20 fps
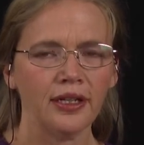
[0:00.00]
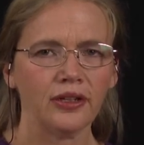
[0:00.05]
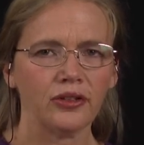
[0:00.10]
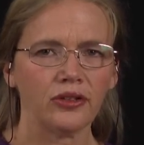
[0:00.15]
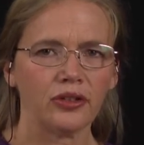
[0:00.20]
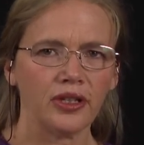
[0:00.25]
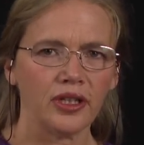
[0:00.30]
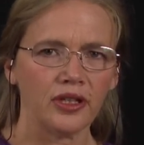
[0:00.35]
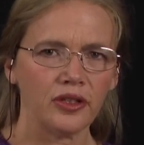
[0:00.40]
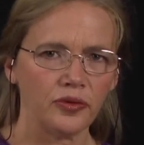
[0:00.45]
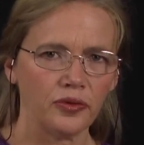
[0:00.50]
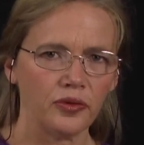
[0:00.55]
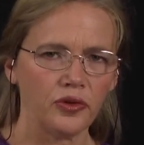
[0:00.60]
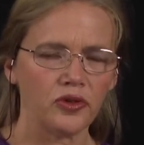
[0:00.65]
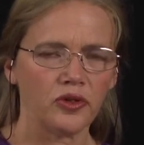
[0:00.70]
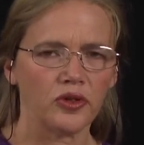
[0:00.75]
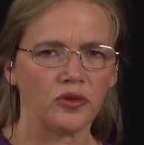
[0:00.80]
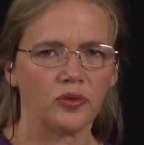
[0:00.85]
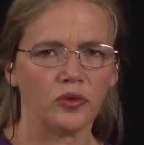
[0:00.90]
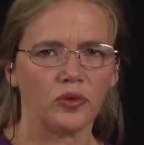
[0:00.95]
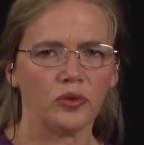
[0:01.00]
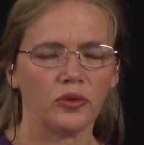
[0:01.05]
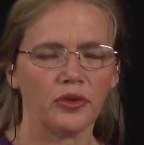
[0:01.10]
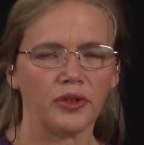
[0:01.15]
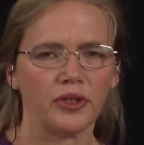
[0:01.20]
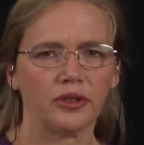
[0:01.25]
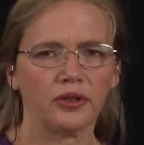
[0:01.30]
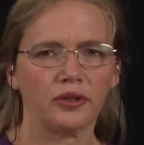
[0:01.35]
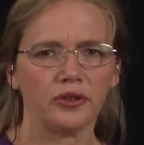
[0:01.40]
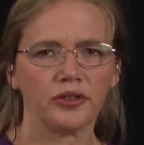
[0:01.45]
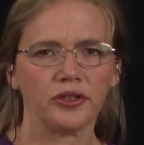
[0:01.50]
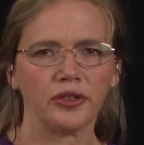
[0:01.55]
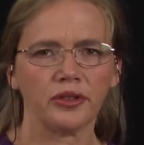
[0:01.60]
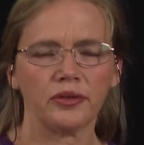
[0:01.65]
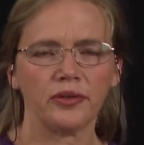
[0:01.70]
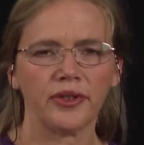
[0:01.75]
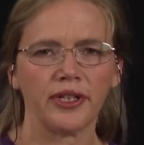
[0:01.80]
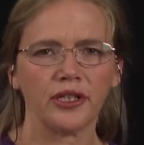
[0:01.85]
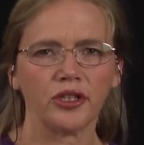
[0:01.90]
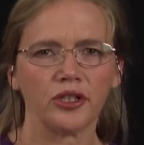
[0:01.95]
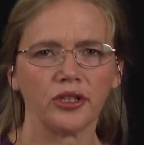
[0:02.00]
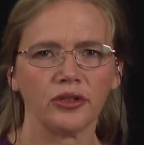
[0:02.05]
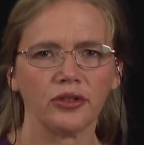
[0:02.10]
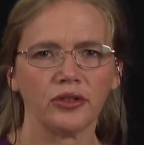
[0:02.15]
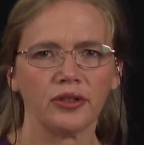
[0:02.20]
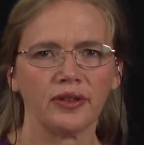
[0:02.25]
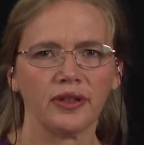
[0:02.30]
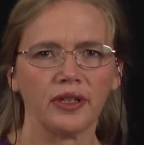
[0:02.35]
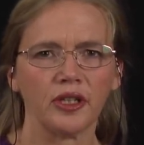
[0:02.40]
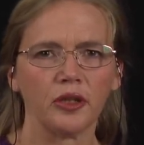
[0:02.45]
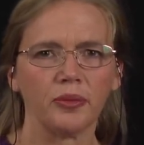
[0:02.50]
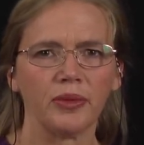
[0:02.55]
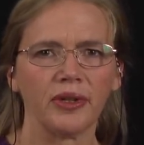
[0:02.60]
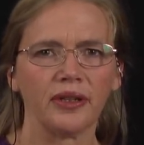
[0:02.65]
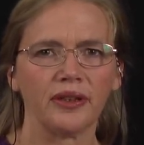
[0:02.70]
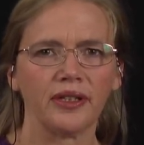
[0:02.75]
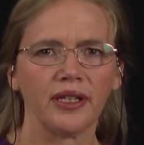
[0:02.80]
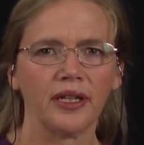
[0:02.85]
So that's first of all a consideration to think about,